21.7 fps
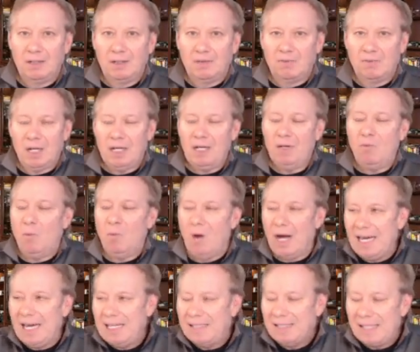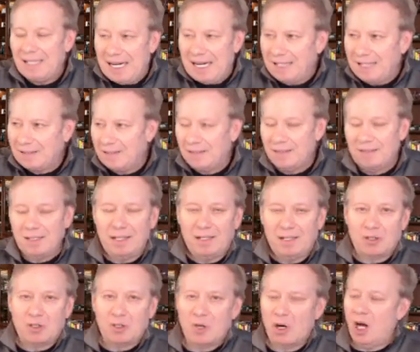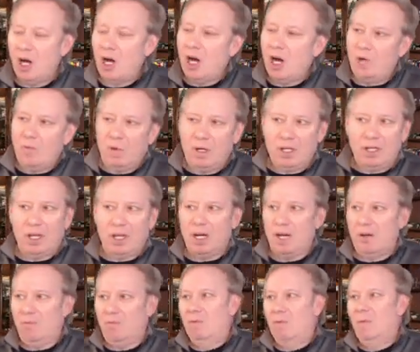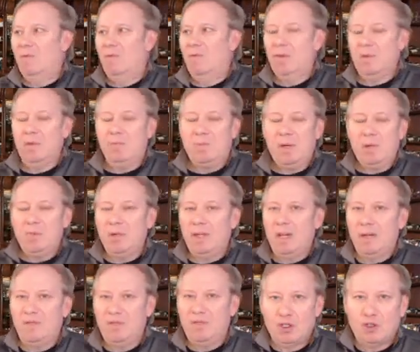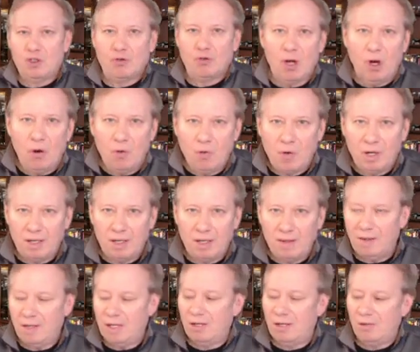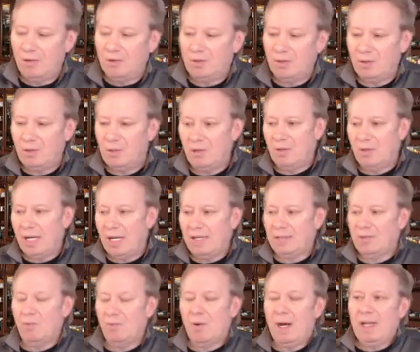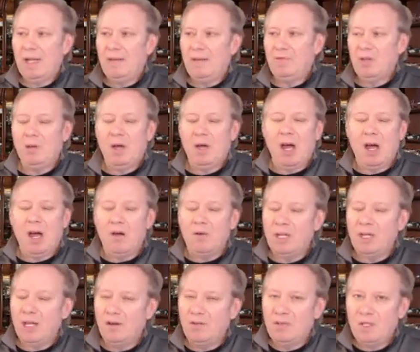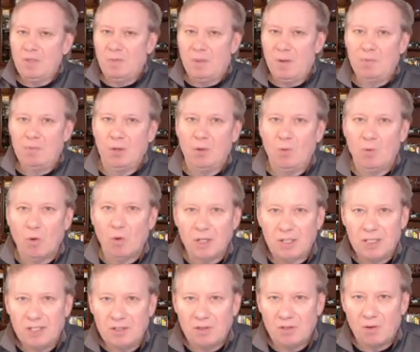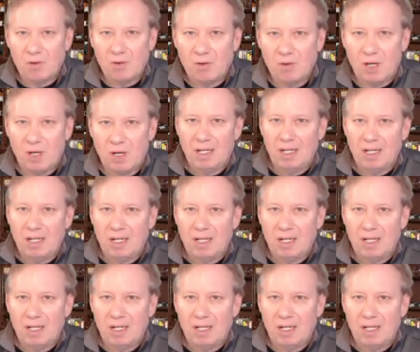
right? Why is an X a signature? Oh, well, for the people that have a stroke and then they can only do an X. Why do you have to? Oh, these people are working so hard.